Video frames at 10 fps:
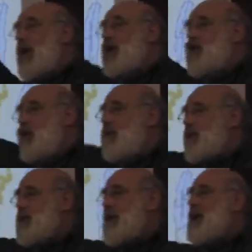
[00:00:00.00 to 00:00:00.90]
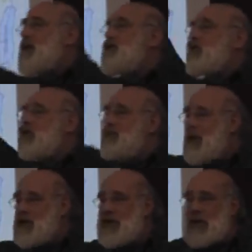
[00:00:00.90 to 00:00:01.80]
22% is too
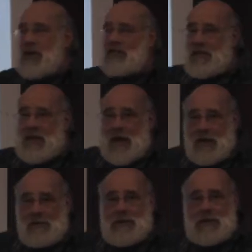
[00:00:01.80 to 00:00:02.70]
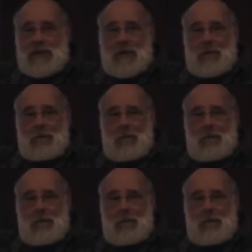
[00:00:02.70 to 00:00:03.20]
much to give to the Arabs,